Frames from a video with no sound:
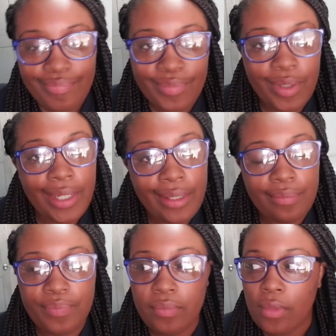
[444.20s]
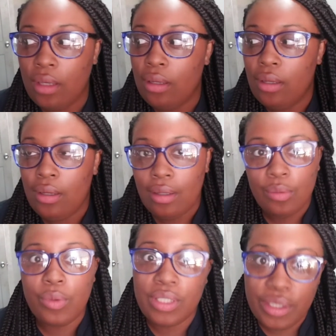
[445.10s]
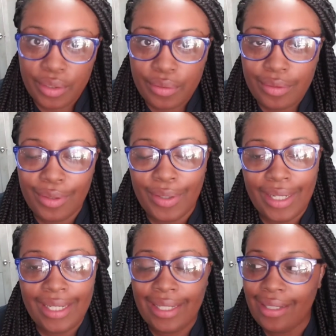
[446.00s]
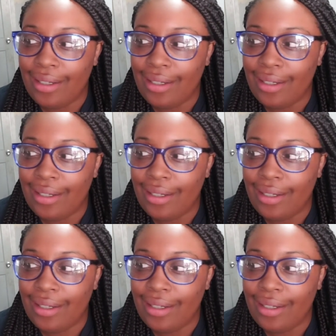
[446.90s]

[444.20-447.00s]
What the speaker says: right? What's new, right?